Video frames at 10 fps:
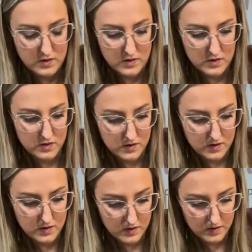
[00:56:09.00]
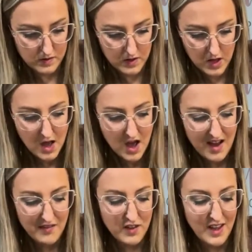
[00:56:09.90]
I
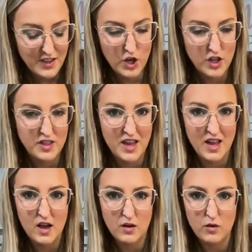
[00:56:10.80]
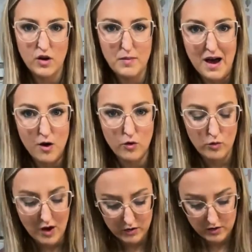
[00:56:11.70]
feel like the good thing about,
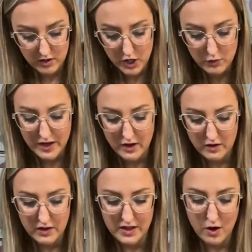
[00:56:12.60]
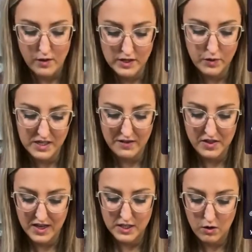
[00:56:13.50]
well, Goodwill, they always price
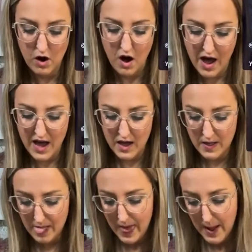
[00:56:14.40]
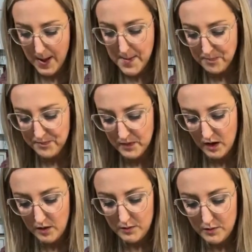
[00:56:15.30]
everything so high.
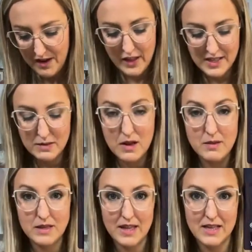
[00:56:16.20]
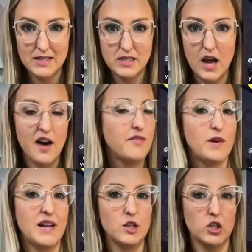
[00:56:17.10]
But I feel like sometimes like this stuff, when
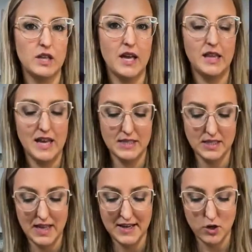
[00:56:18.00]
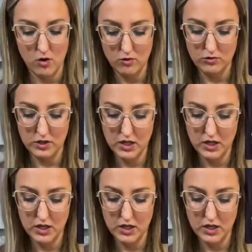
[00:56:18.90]
it looks like this, they don't.